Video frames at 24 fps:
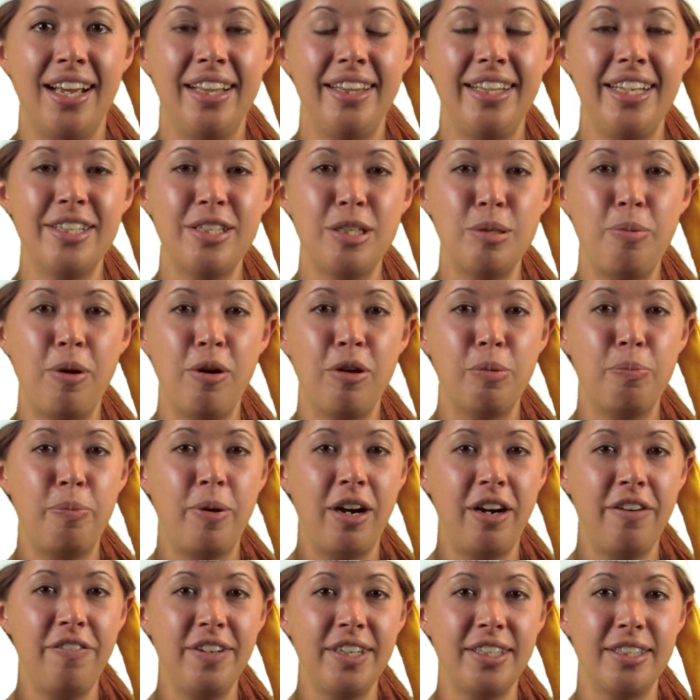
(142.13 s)
These are both
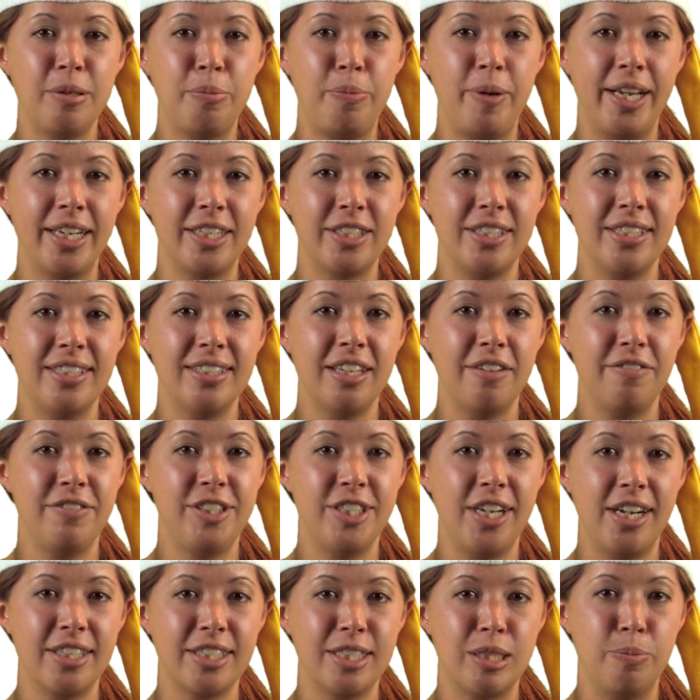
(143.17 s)
perfect depictions of
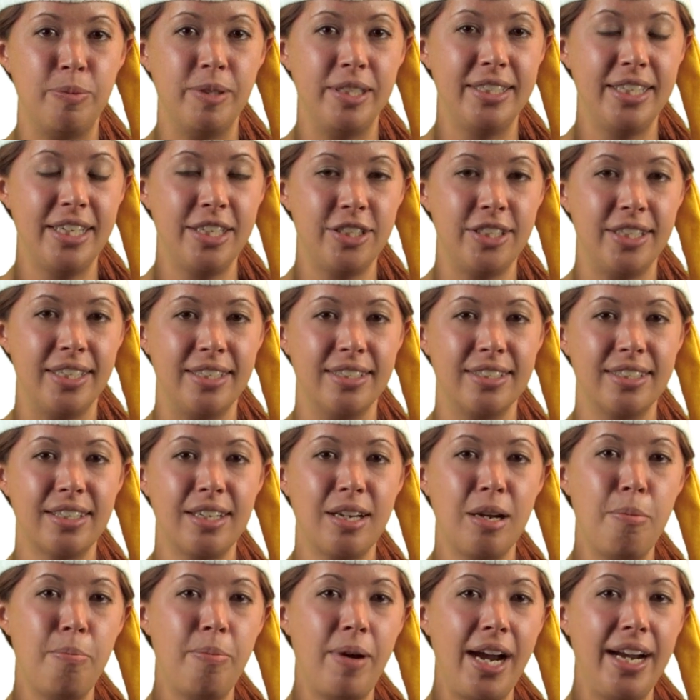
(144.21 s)
juxtapositions,
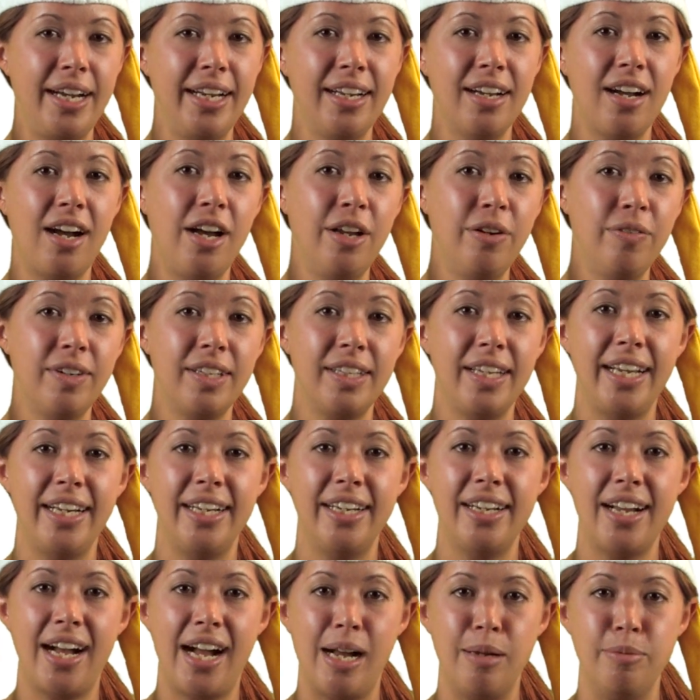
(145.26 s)
combining
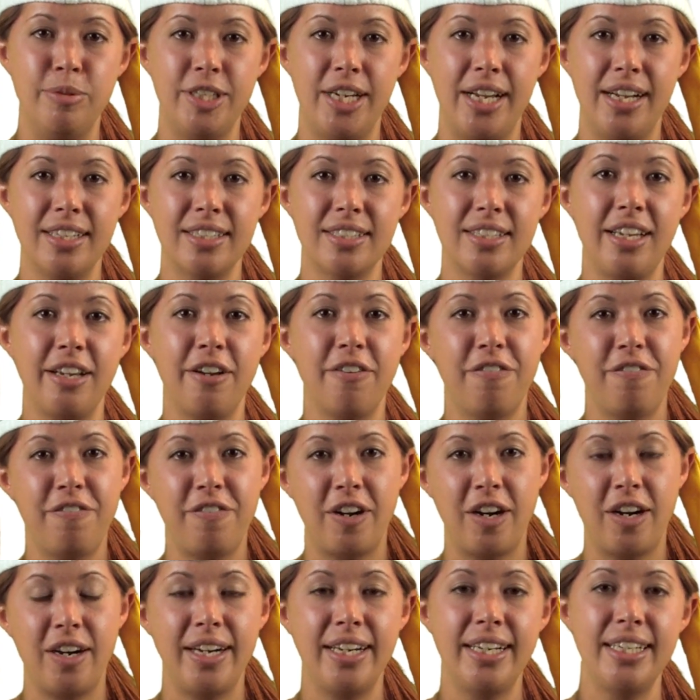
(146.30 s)
unrelated objects like
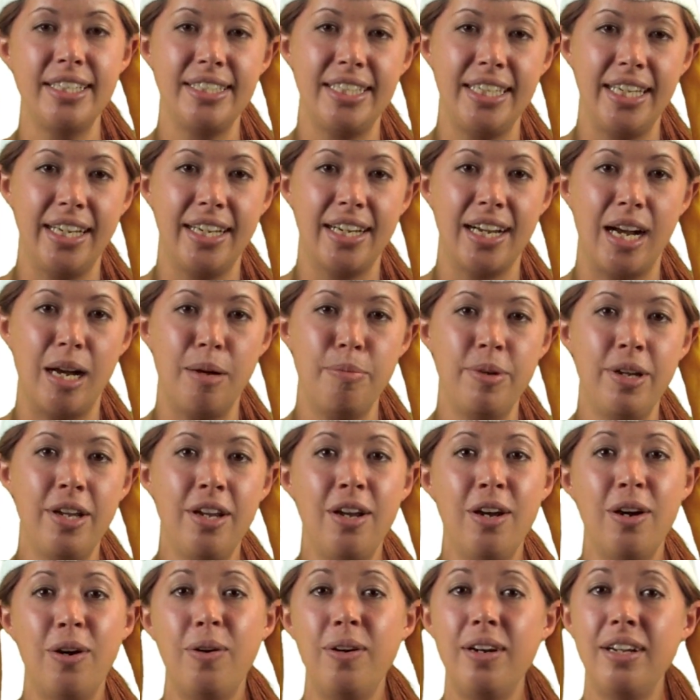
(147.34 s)
fur and a teacup,
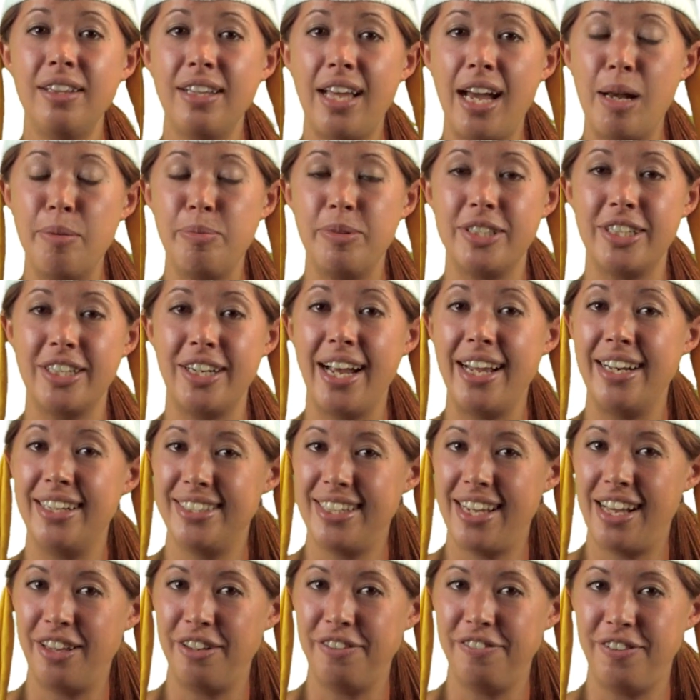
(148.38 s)
or a lobster and a
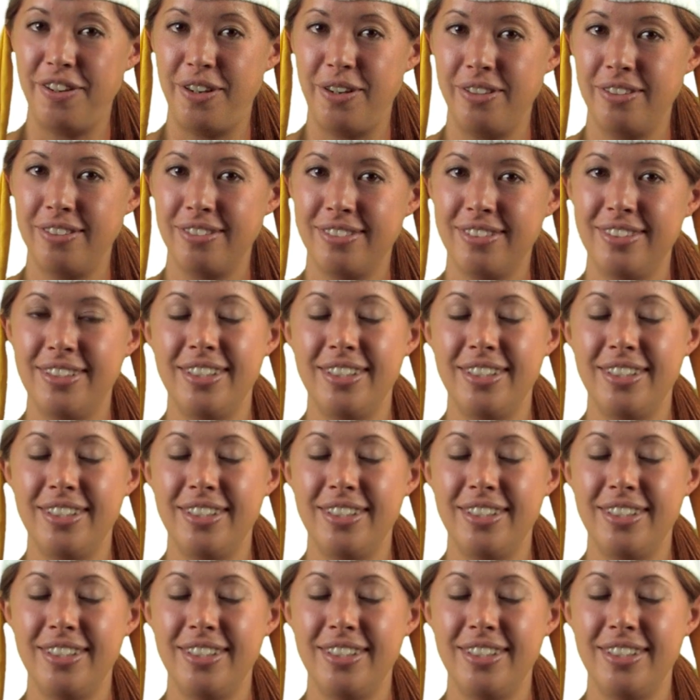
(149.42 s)
telephone.